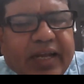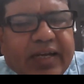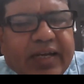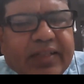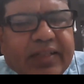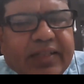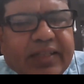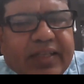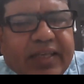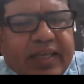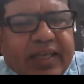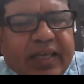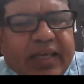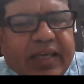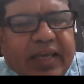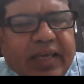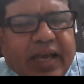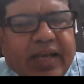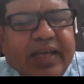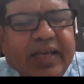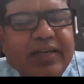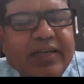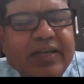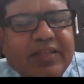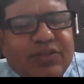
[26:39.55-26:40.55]
and the king
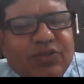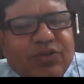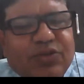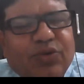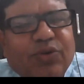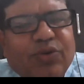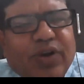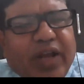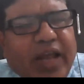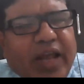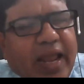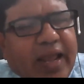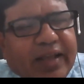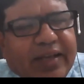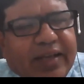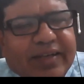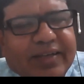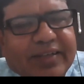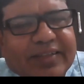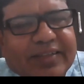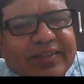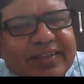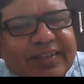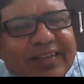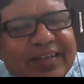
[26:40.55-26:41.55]
again showed
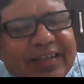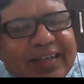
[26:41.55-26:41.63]
anger.